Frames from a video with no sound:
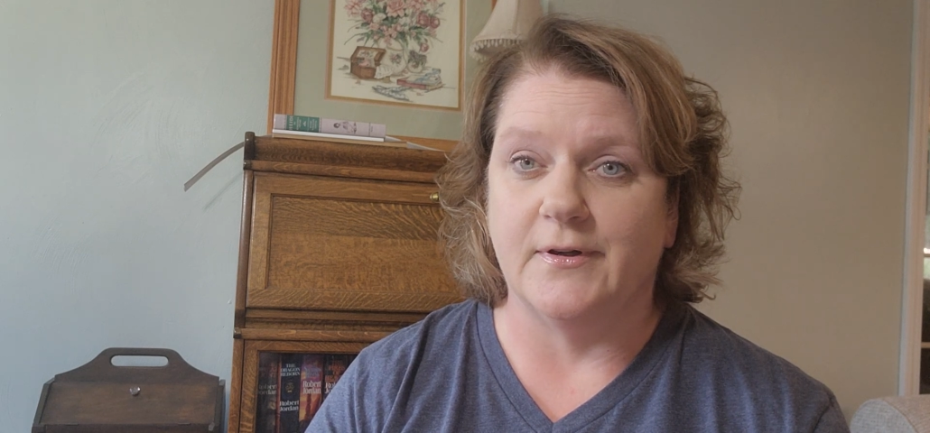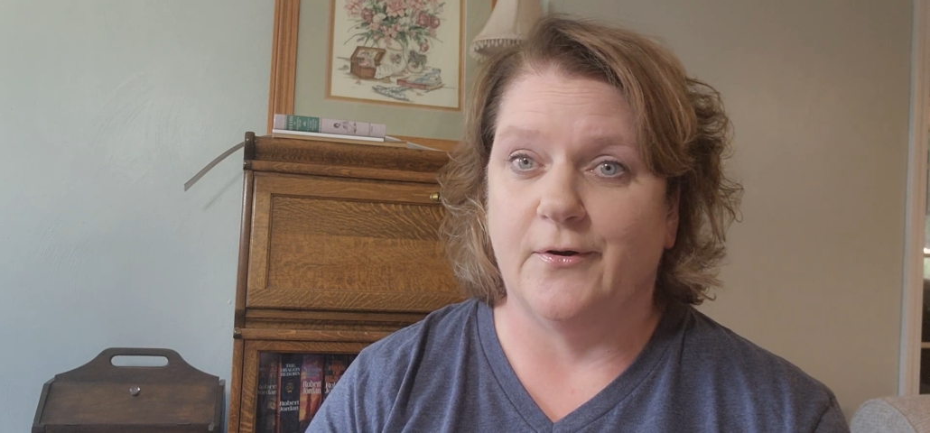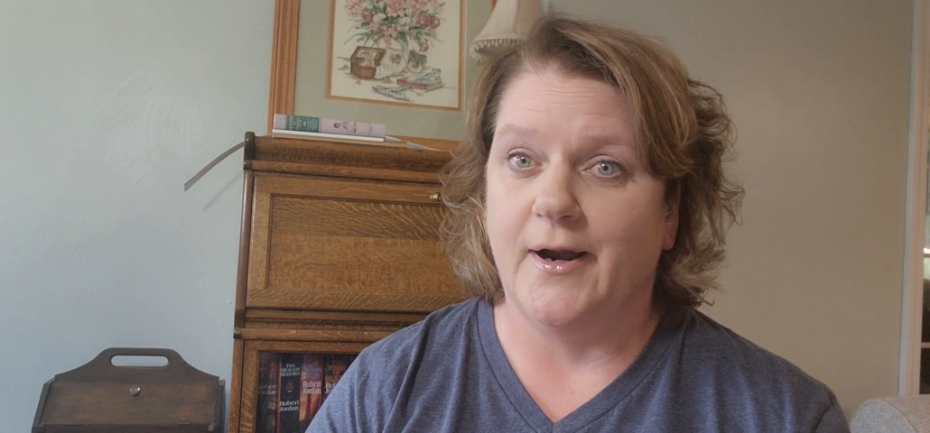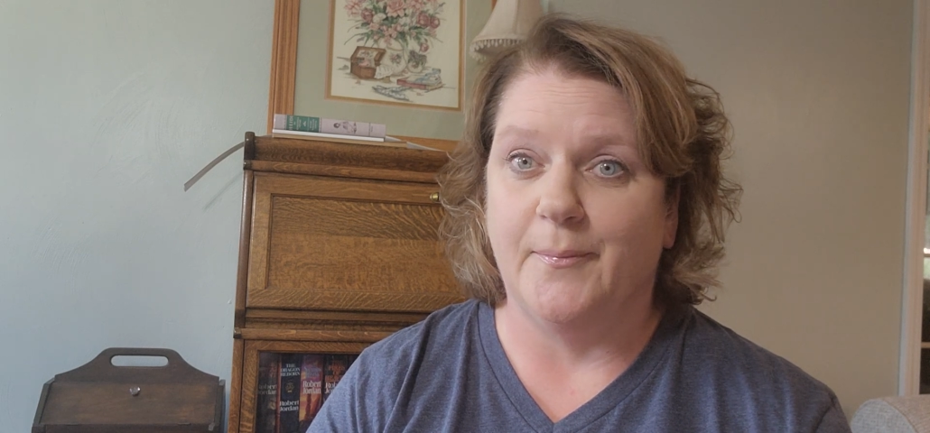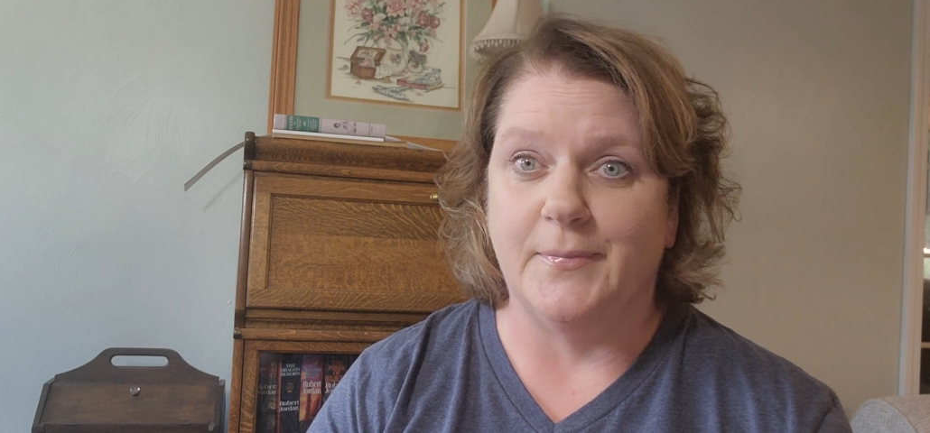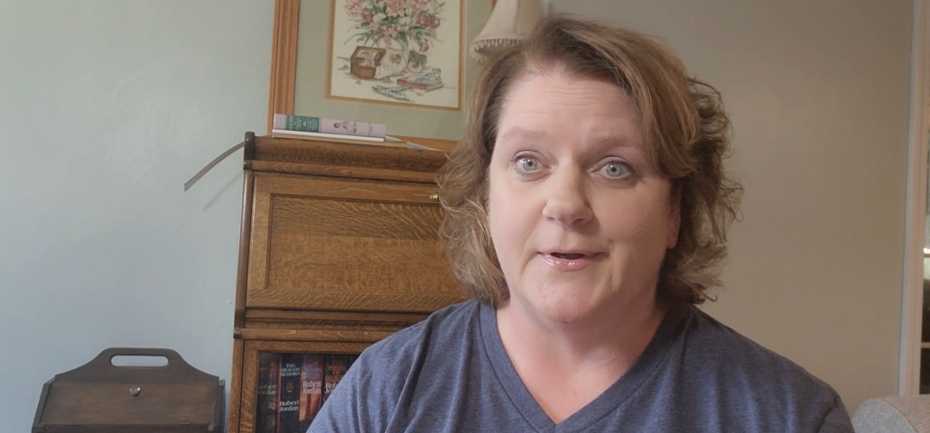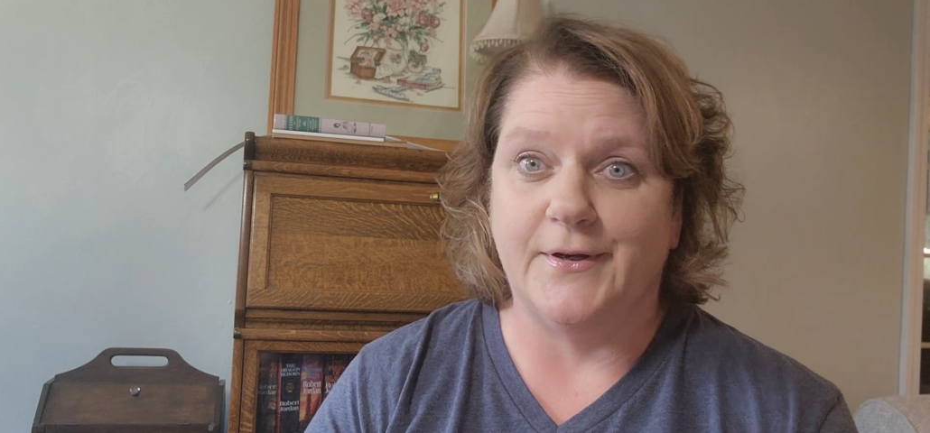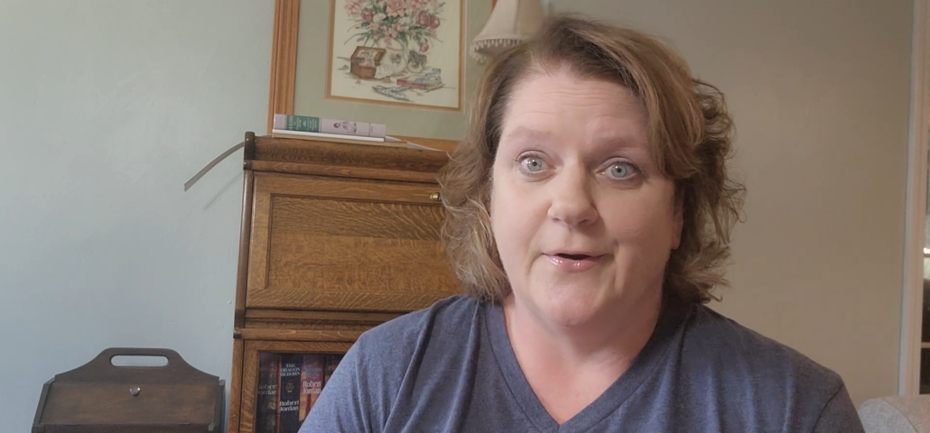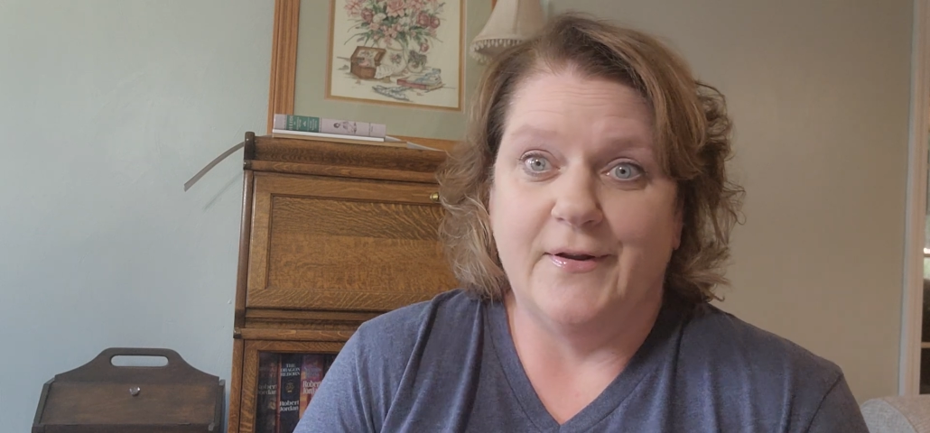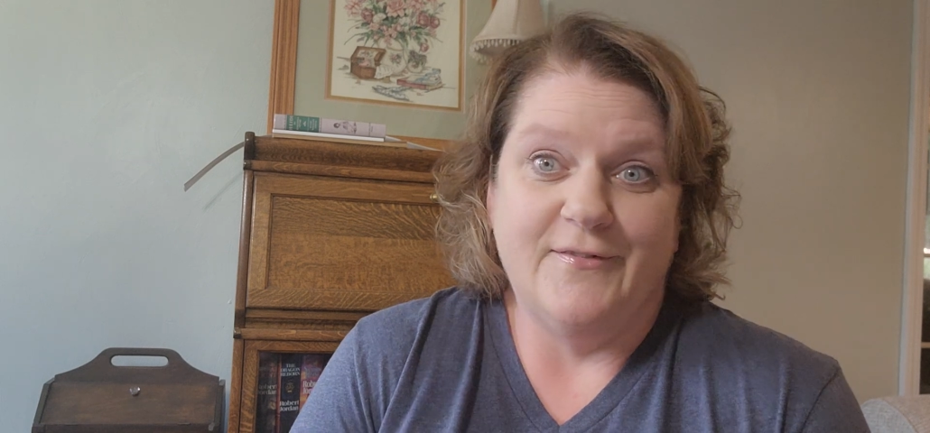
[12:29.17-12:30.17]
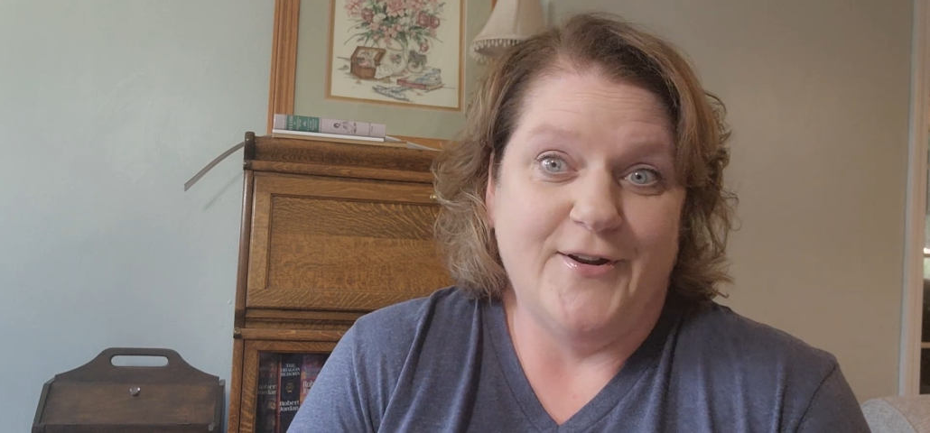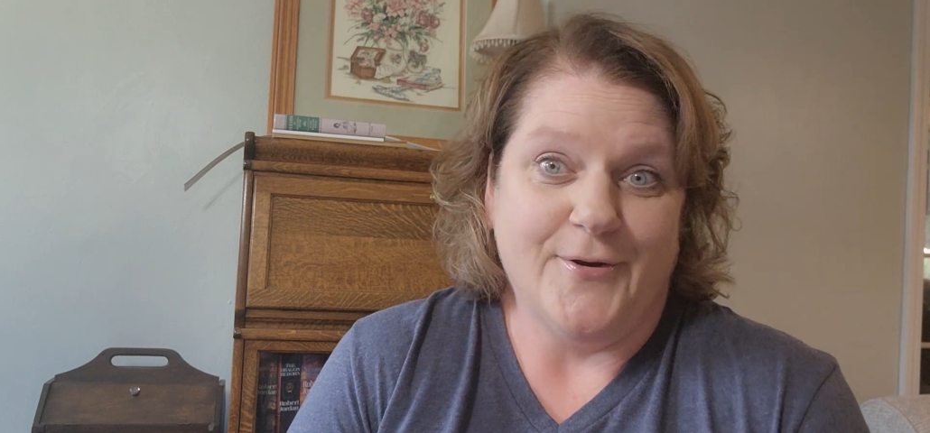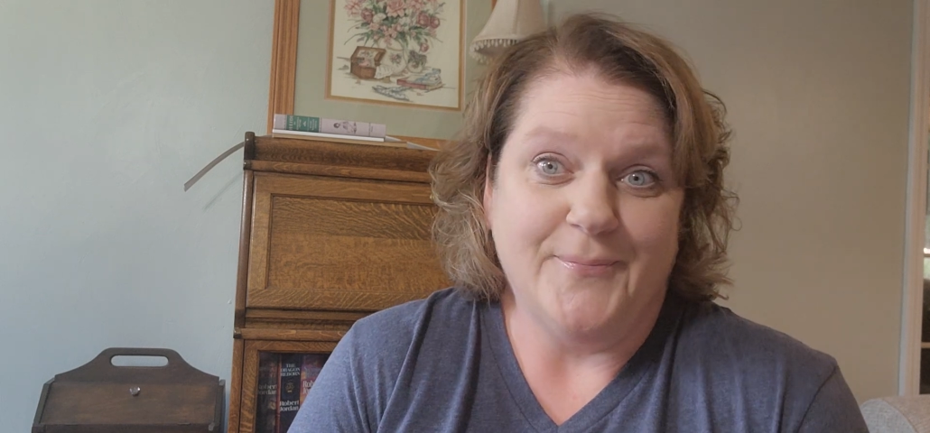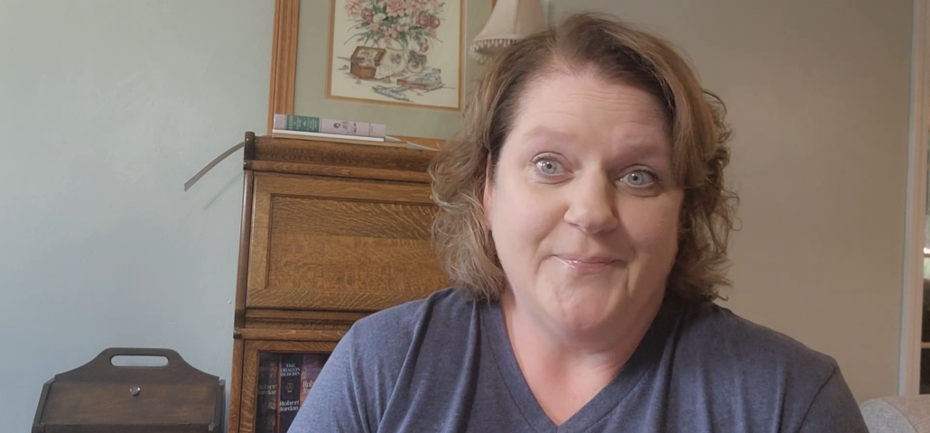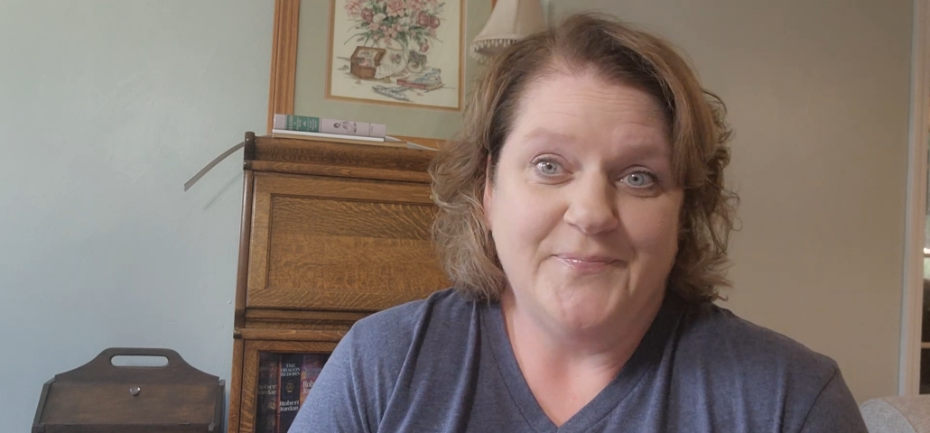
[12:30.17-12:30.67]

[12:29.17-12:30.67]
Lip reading: of crap and you don't even know.